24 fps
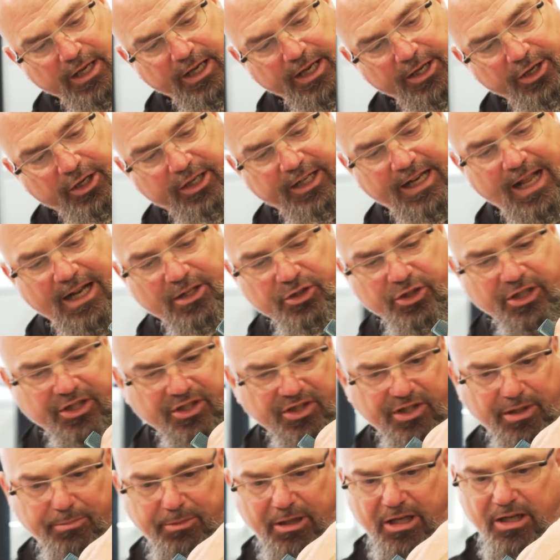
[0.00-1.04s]
And you can actually
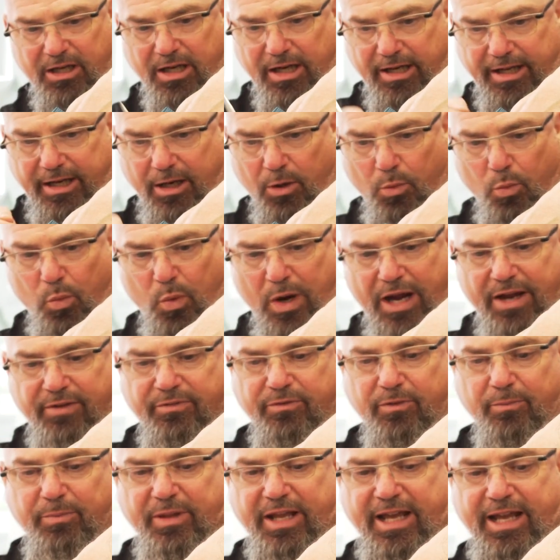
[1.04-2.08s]
see me cutting away
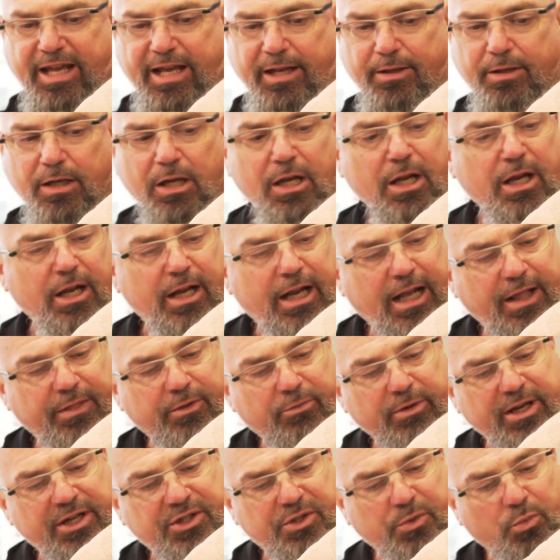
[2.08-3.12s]
from the head. And
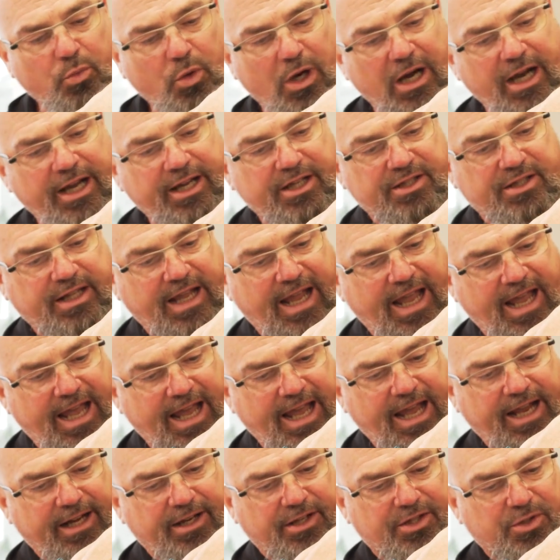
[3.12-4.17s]
the reason why is the
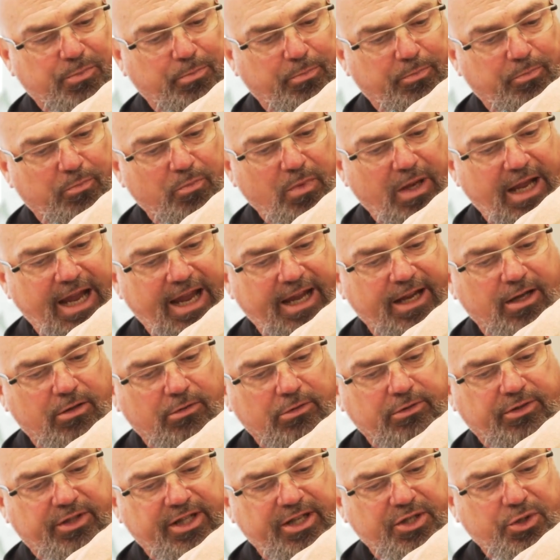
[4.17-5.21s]
head is
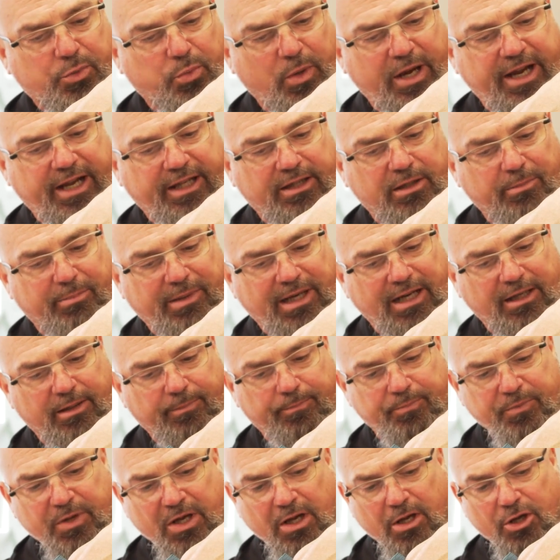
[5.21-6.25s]
angled this way at the
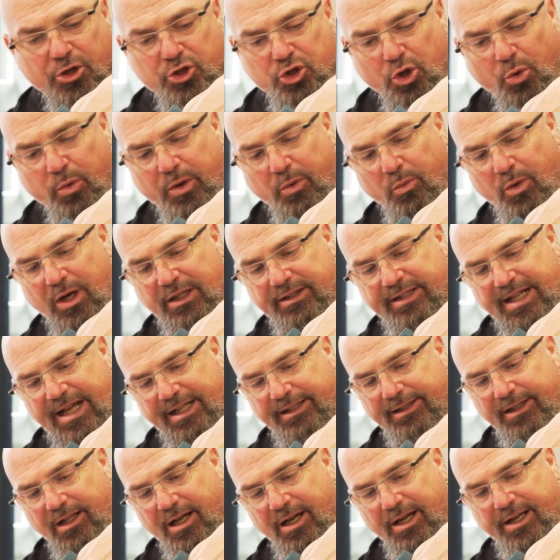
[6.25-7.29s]
bottom. So we want
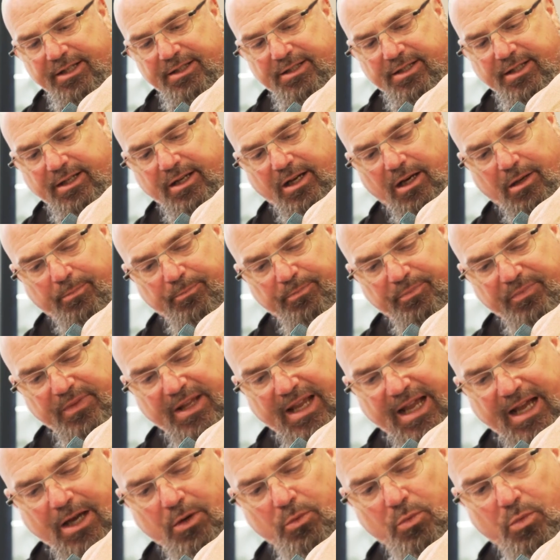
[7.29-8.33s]
that line to come
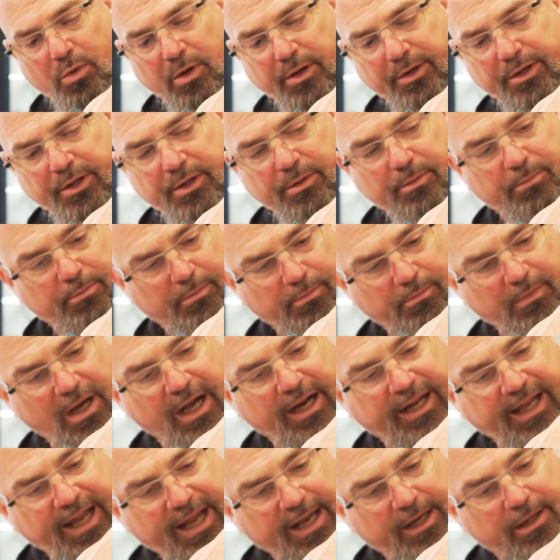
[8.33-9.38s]
outward.
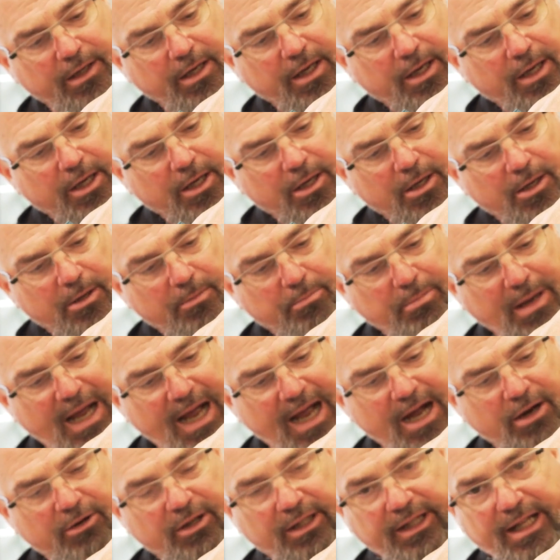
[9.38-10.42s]
Again,
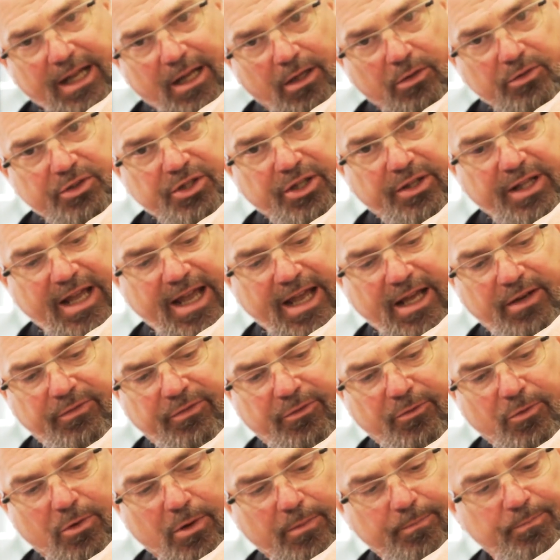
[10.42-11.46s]
parallel to the head
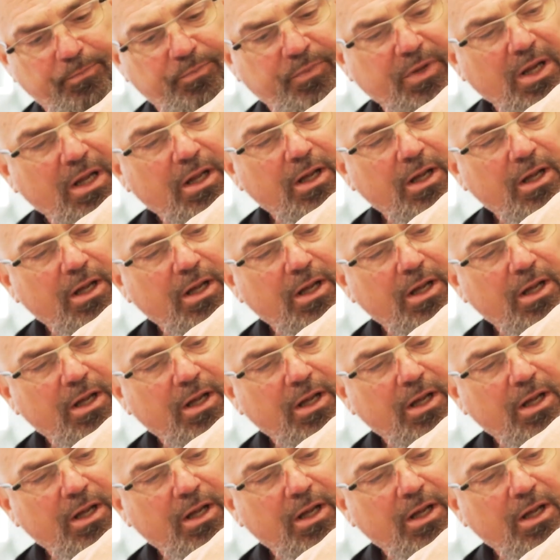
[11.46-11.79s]
form.